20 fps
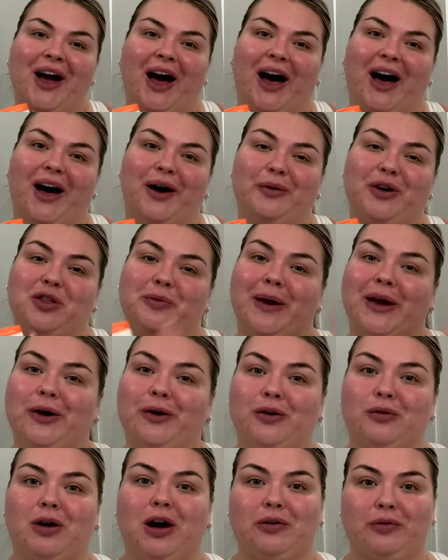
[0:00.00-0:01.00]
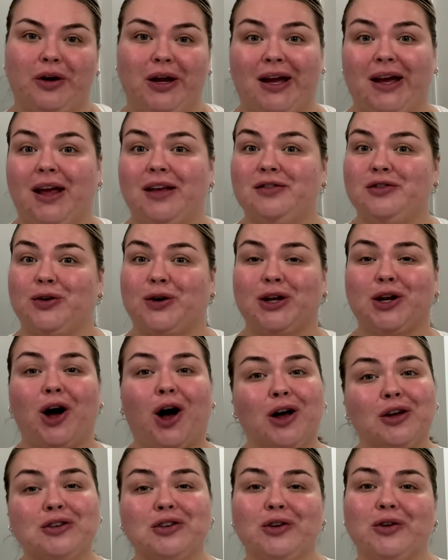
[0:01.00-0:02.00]
And with my code, you can also
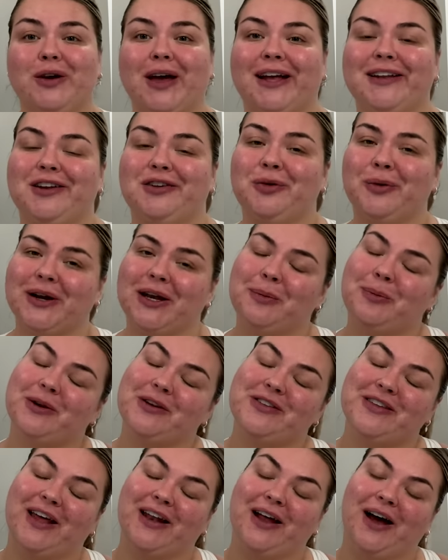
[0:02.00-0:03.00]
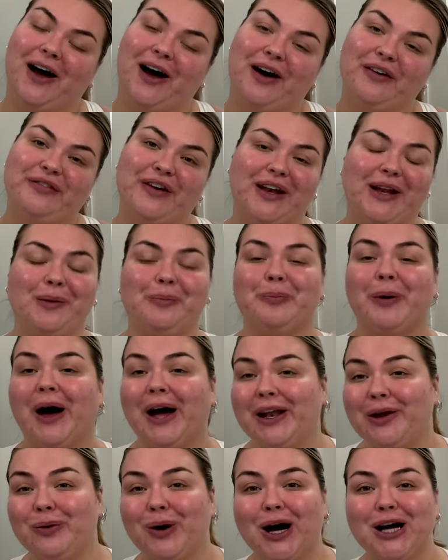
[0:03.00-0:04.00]
get 20% off any body wash
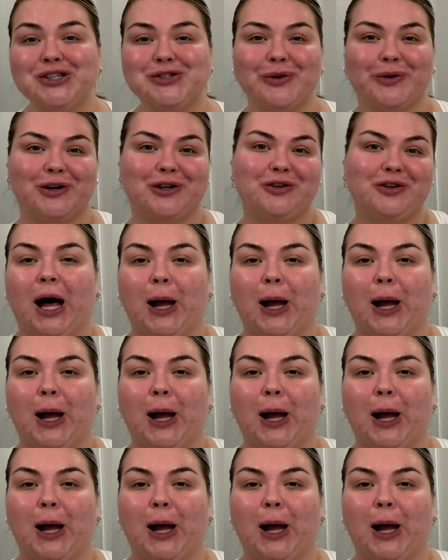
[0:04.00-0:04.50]
or lotion.